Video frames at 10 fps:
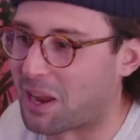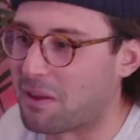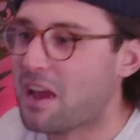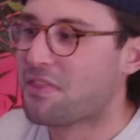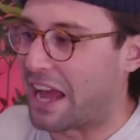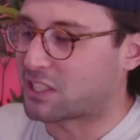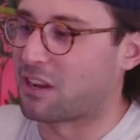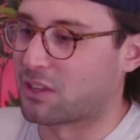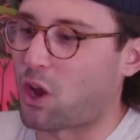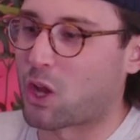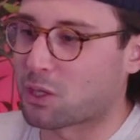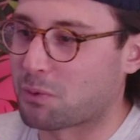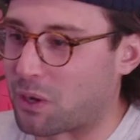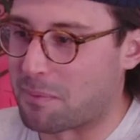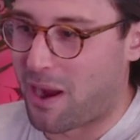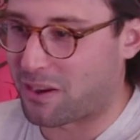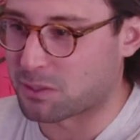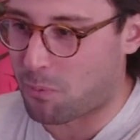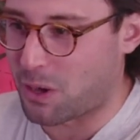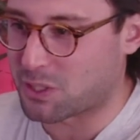You know what I mean? That's the difference also between
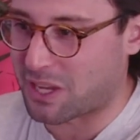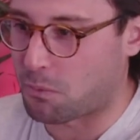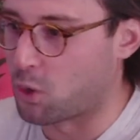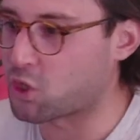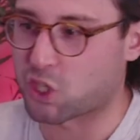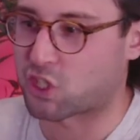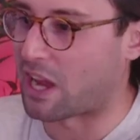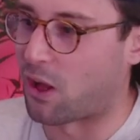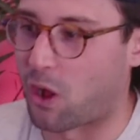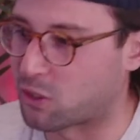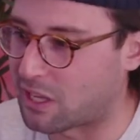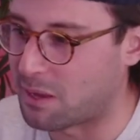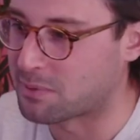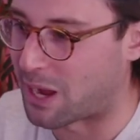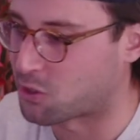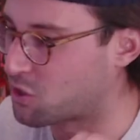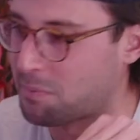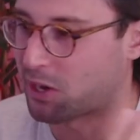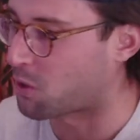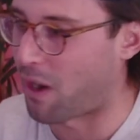American sports. Is like we'll just sell our teams out just
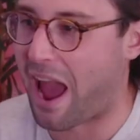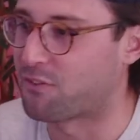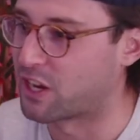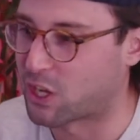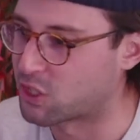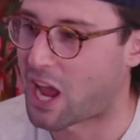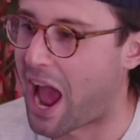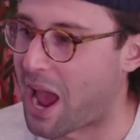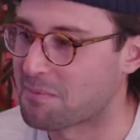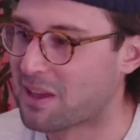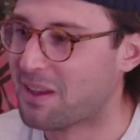to make sure we're having a good time.